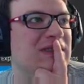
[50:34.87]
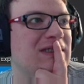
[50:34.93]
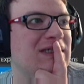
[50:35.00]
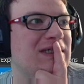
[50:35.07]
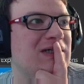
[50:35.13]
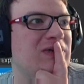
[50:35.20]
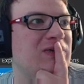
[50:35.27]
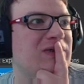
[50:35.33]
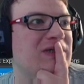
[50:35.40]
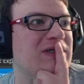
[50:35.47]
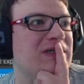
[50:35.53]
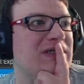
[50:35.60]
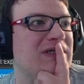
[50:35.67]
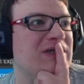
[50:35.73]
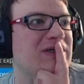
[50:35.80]
Now we are
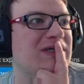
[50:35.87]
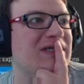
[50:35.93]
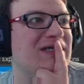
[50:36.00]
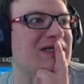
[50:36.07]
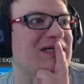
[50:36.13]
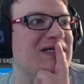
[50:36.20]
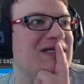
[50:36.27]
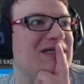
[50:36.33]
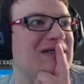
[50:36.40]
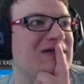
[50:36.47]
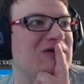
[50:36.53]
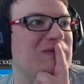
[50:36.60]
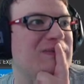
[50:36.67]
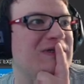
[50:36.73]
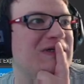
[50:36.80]
going to go ahead and
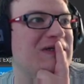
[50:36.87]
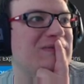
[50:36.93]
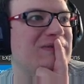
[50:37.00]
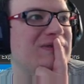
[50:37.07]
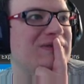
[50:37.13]
open up